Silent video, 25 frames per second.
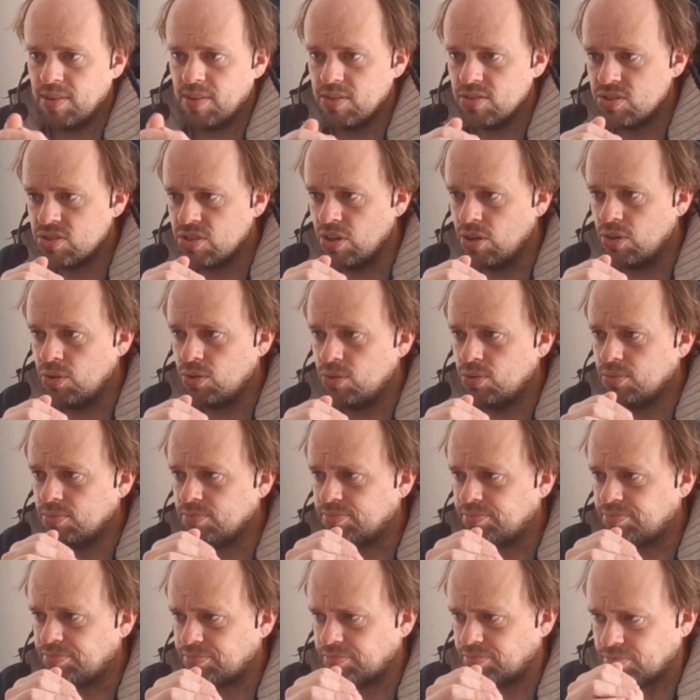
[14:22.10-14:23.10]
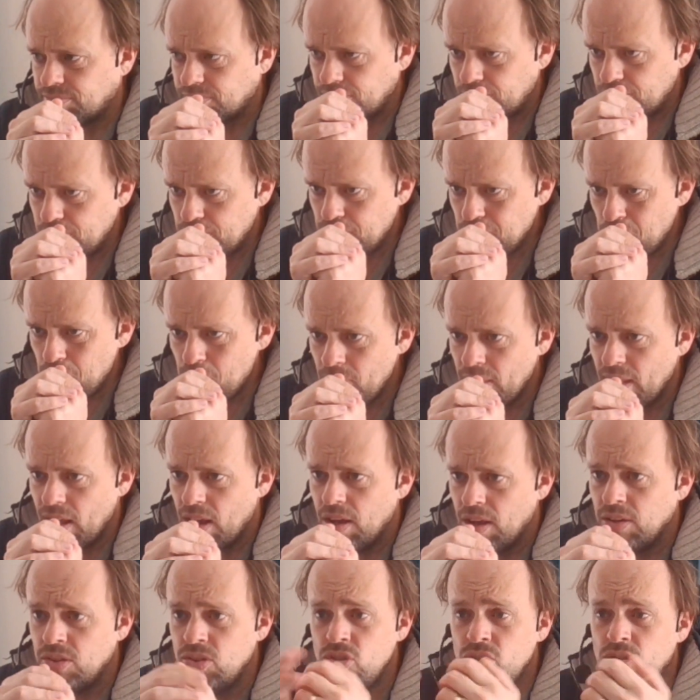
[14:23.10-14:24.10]
So
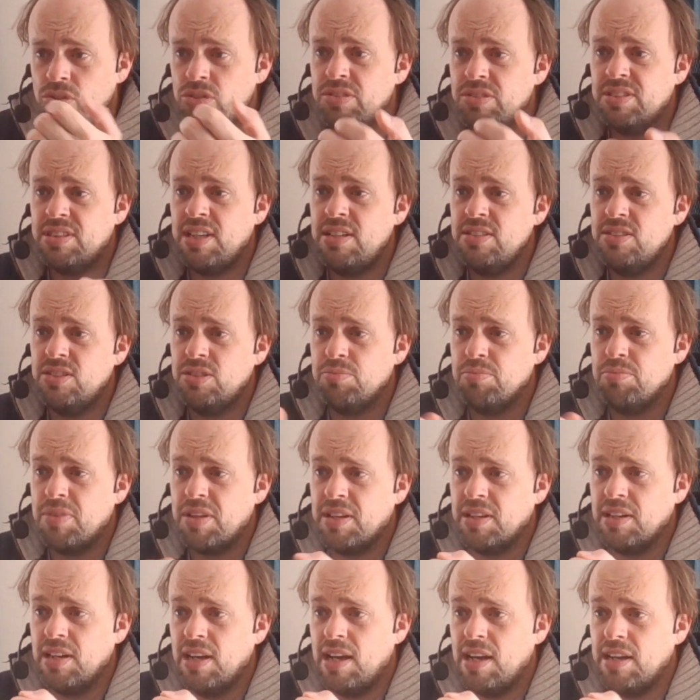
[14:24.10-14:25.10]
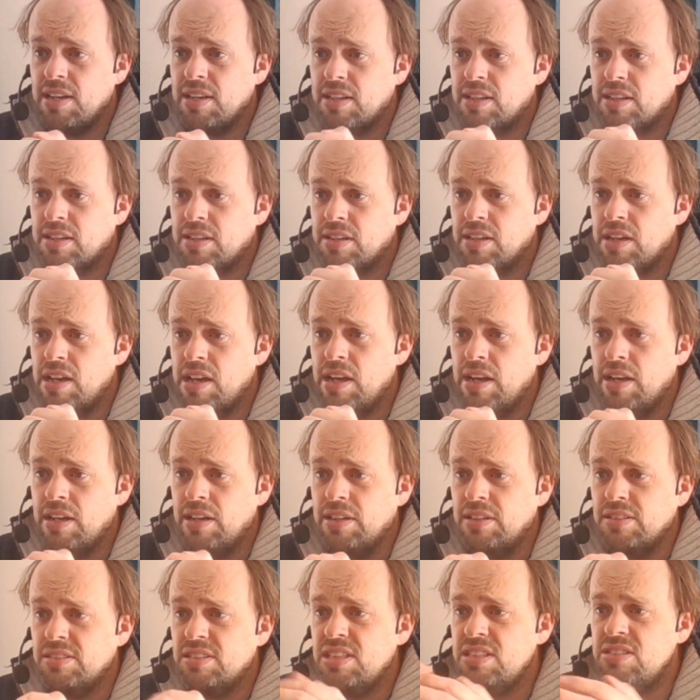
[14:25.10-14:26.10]
you could say something like,
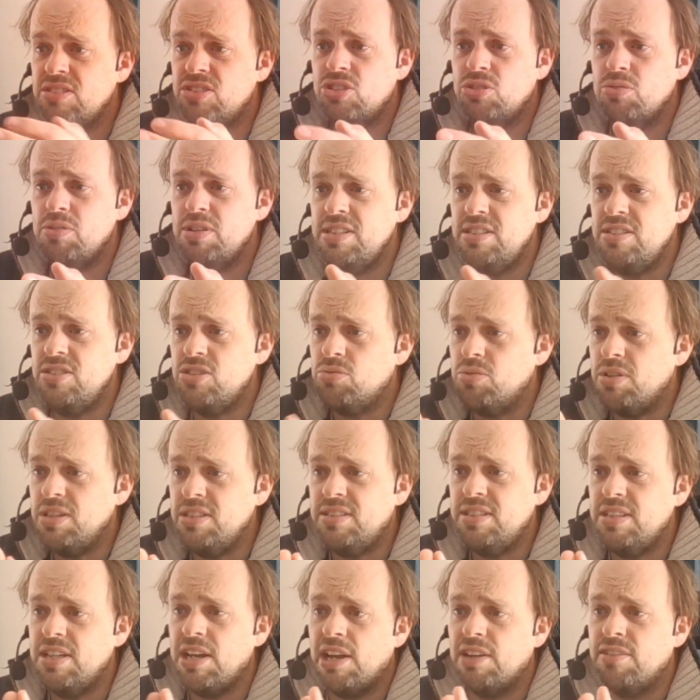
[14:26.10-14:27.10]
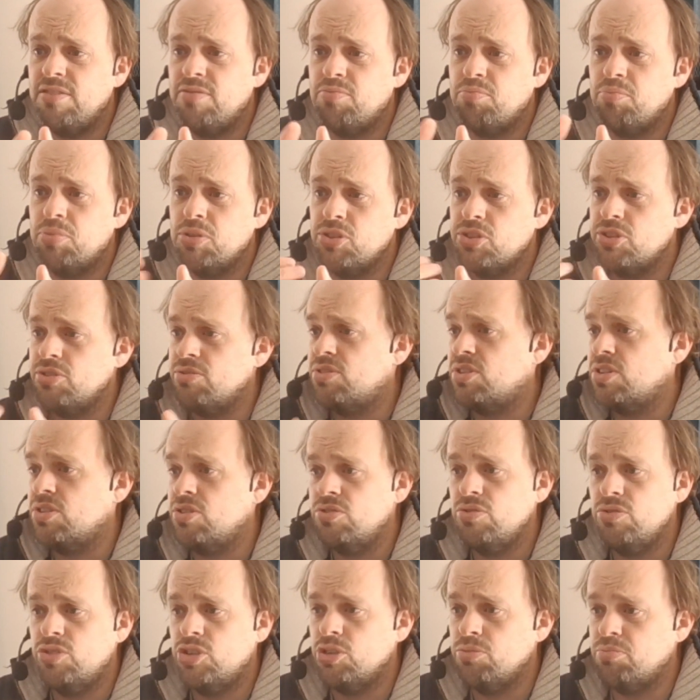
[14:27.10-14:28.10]
since 2020, I've produced a
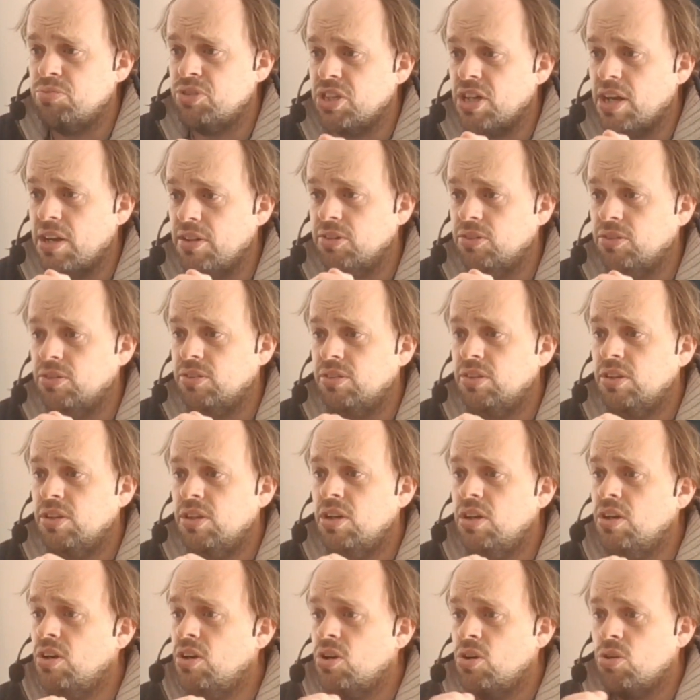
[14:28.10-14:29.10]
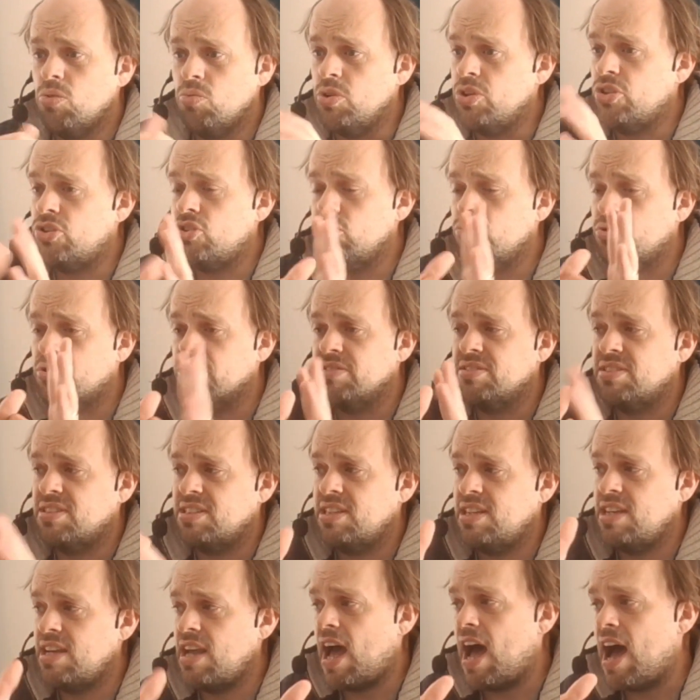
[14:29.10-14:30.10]
YouTube channel, which you can
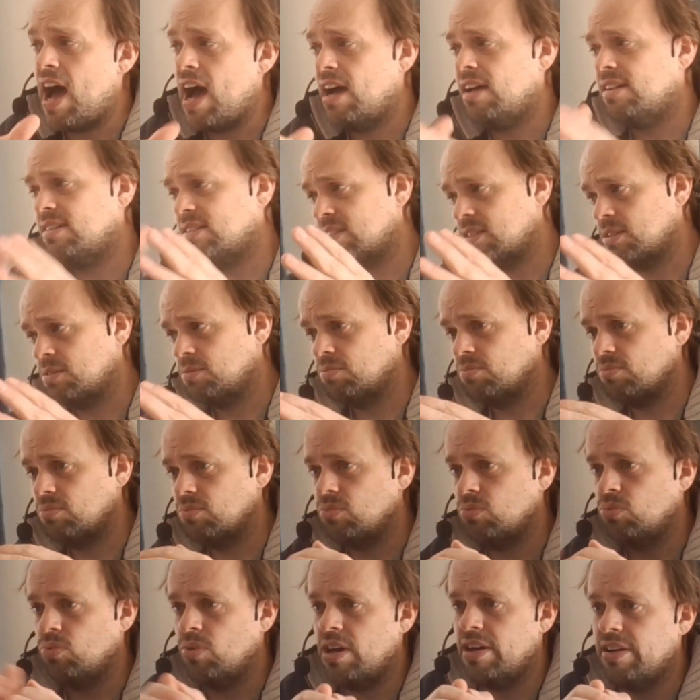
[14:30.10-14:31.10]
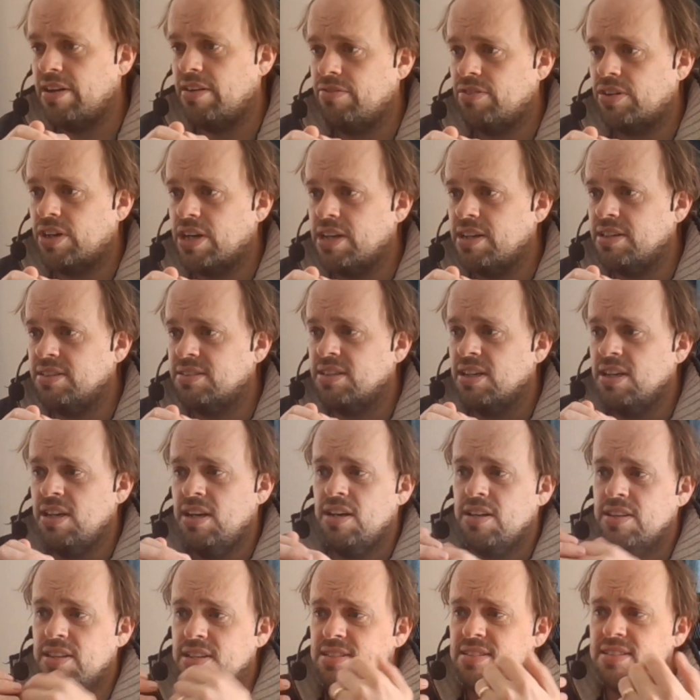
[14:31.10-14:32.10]
see at wherever it is.
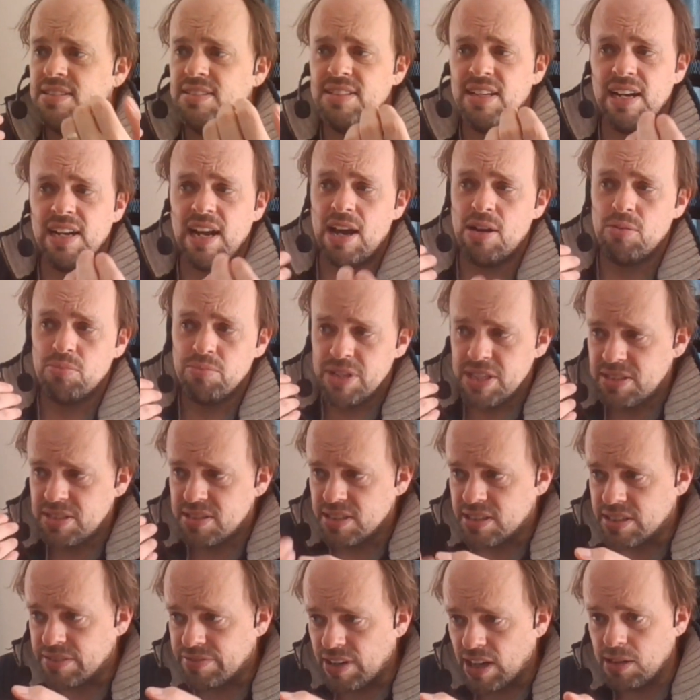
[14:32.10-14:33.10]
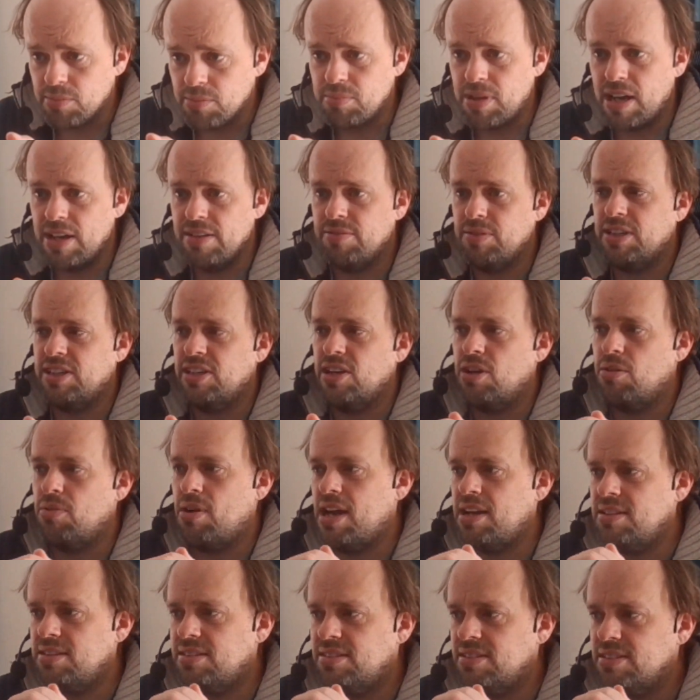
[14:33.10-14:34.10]
This has allowed me to develop my video
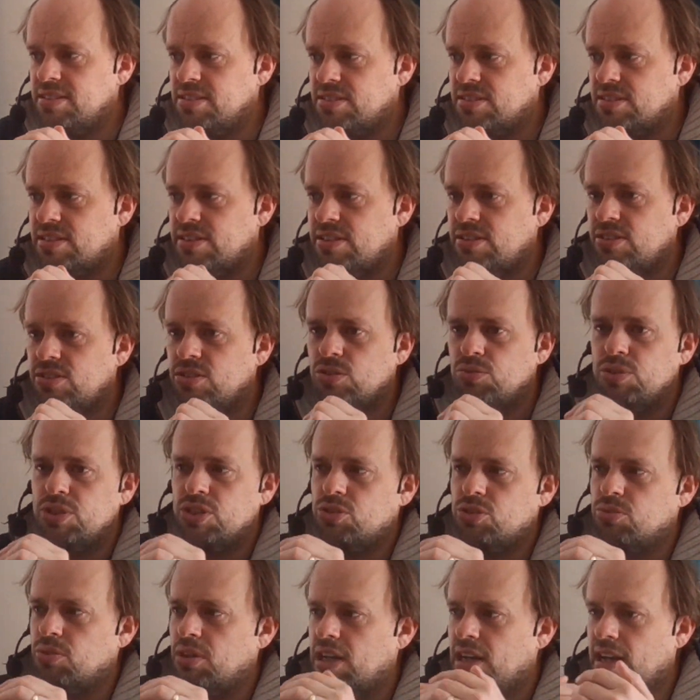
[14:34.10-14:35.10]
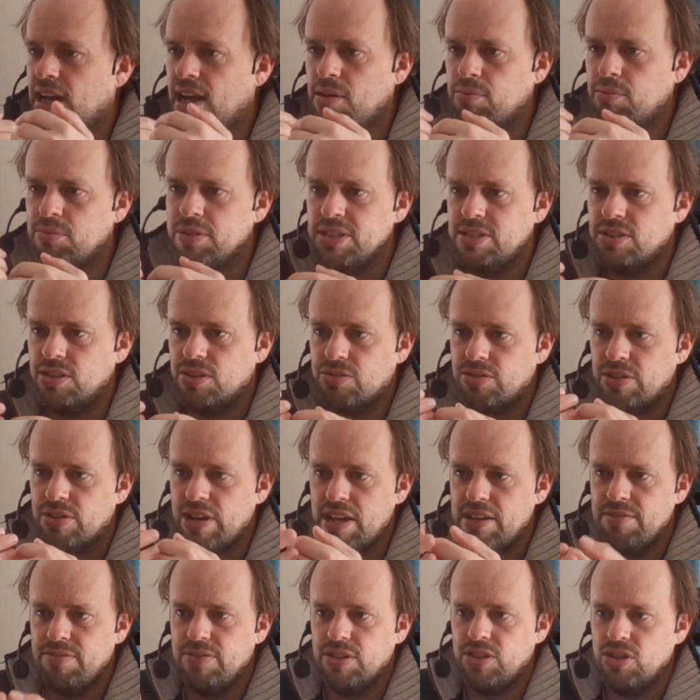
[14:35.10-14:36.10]
editing skills, which will allow me to
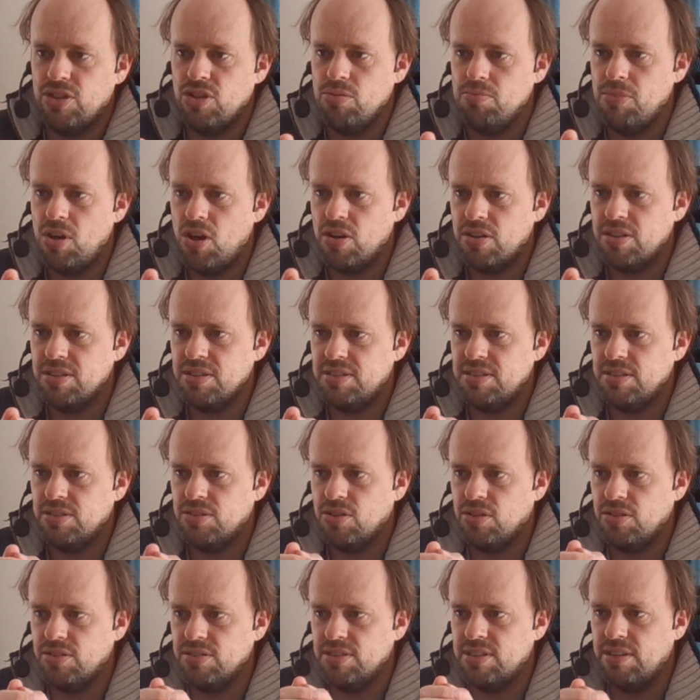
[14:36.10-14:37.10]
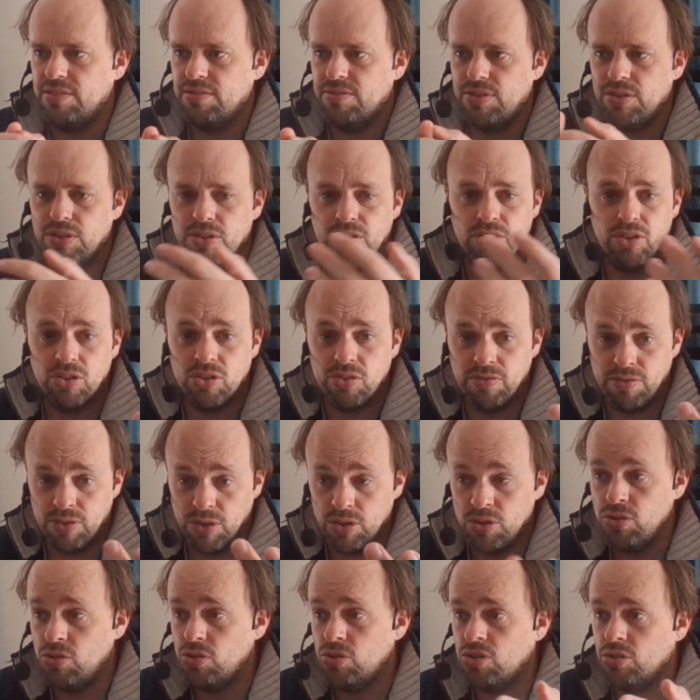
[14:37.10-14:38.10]
create video marketing content for
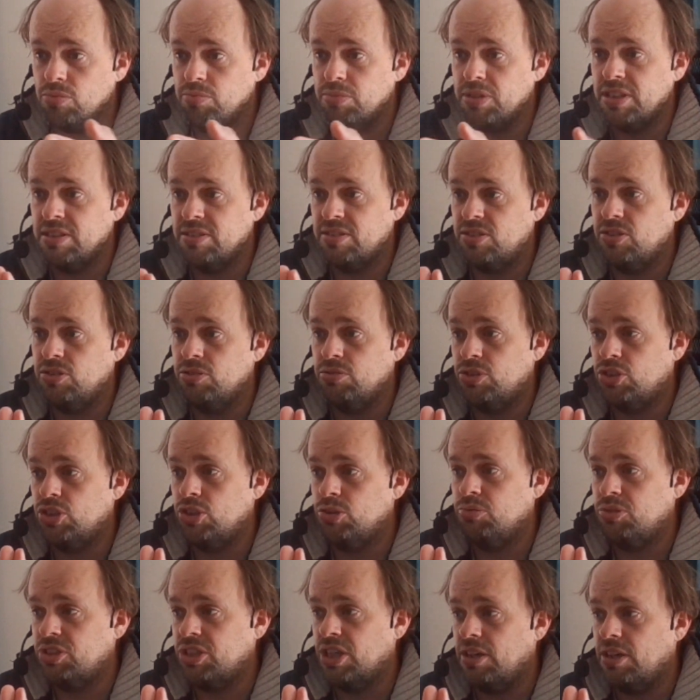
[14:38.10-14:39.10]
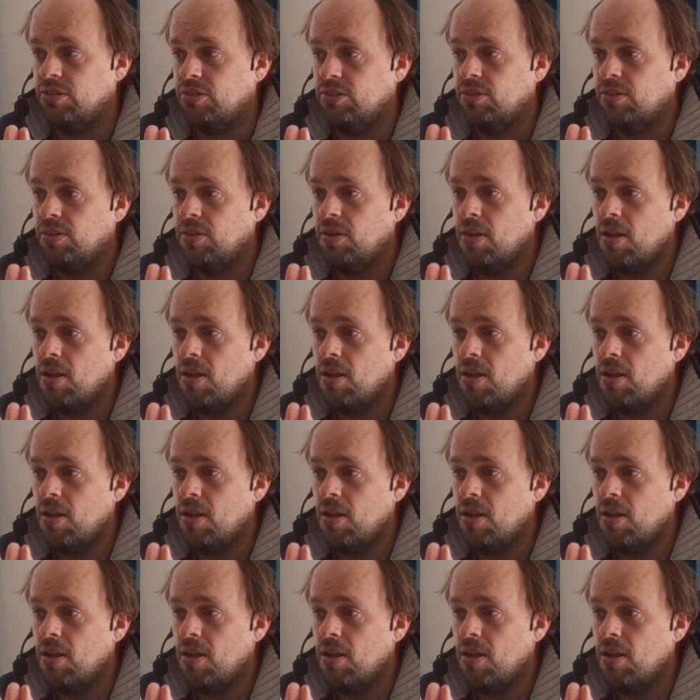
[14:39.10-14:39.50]
your company's YouTube channel.